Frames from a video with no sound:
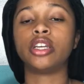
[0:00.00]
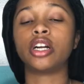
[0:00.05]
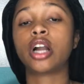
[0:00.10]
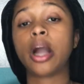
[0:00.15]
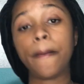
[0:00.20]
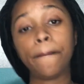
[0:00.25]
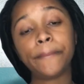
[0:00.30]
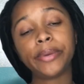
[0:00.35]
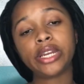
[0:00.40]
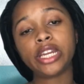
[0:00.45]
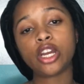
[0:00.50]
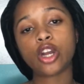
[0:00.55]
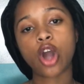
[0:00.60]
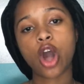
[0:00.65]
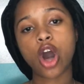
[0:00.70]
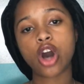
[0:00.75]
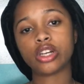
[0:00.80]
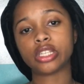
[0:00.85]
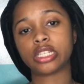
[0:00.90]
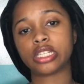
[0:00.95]
The company
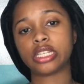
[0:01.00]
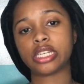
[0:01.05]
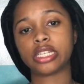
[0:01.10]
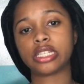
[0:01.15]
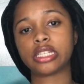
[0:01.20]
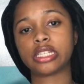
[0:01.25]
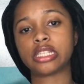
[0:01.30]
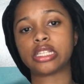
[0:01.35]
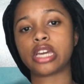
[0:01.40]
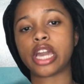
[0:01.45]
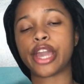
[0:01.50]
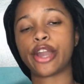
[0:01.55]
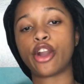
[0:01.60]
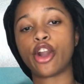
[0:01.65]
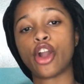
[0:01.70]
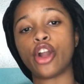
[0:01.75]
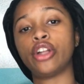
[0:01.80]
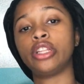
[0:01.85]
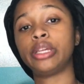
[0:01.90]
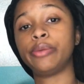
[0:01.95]
calls this a
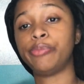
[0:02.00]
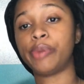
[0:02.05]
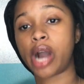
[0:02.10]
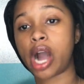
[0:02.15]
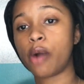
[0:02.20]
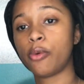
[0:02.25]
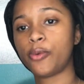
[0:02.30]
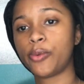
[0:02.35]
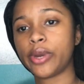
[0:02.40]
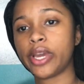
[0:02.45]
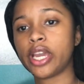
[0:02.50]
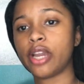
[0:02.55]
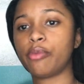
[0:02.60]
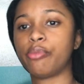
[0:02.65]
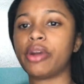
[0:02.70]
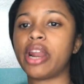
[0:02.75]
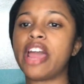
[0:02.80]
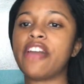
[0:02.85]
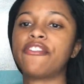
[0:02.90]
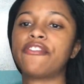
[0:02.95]
curly bob wig,
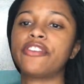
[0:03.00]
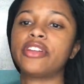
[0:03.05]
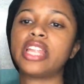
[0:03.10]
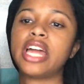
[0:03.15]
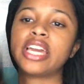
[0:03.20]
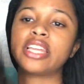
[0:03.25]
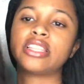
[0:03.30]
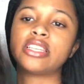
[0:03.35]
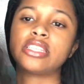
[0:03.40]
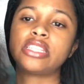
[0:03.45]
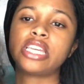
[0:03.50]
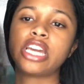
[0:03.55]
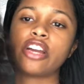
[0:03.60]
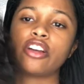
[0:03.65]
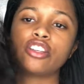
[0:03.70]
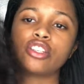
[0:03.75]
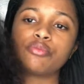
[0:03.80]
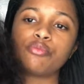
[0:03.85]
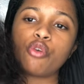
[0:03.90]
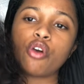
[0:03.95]
but I feel like this hair
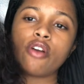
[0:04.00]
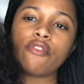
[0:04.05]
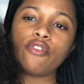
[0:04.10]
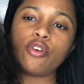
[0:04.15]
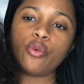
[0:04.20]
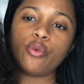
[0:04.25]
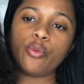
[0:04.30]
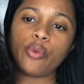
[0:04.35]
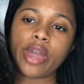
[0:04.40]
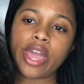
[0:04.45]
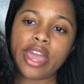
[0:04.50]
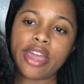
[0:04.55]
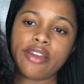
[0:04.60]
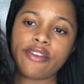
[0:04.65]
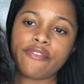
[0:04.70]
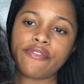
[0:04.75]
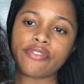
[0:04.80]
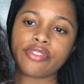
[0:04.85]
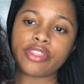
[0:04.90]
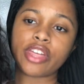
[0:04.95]
is more of a
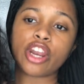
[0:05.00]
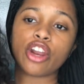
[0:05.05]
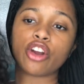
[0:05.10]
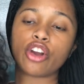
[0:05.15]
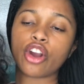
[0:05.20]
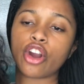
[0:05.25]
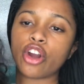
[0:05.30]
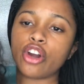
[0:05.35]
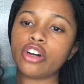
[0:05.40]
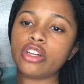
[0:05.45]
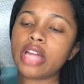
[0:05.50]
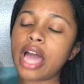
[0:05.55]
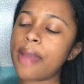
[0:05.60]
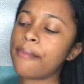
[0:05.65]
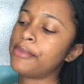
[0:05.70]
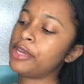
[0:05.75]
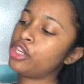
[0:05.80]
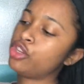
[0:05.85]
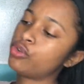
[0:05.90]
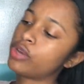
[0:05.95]
wave than a curl. I
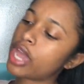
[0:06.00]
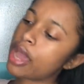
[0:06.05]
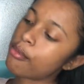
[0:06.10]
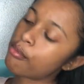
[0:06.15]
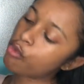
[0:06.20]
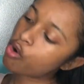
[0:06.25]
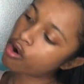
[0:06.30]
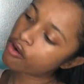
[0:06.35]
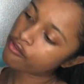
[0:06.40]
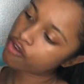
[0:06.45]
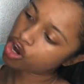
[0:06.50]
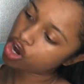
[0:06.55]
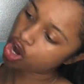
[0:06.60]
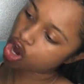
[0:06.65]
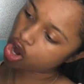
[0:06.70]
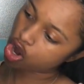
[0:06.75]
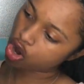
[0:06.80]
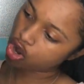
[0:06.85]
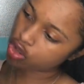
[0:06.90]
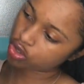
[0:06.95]
mean, you get more of a
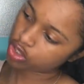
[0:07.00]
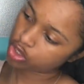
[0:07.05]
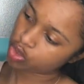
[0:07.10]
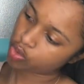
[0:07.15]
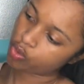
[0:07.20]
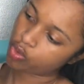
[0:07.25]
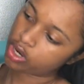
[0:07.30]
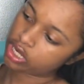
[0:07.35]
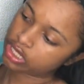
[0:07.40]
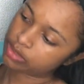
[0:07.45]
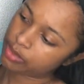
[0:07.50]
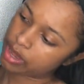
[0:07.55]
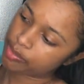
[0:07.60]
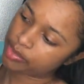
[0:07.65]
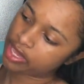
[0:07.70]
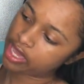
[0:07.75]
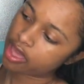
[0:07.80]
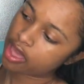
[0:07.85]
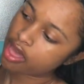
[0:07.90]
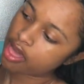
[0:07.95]
curl towards
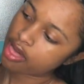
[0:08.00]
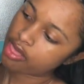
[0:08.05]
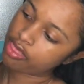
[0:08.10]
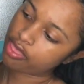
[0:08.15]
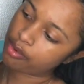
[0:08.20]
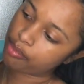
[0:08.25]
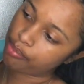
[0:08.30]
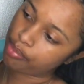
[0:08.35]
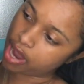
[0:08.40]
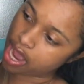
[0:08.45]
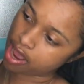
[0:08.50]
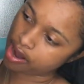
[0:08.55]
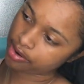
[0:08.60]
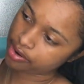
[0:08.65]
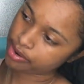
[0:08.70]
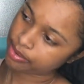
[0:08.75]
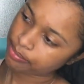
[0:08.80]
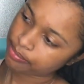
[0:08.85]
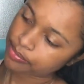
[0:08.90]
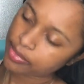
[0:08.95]
maybe the
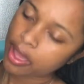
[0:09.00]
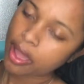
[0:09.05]
bottom.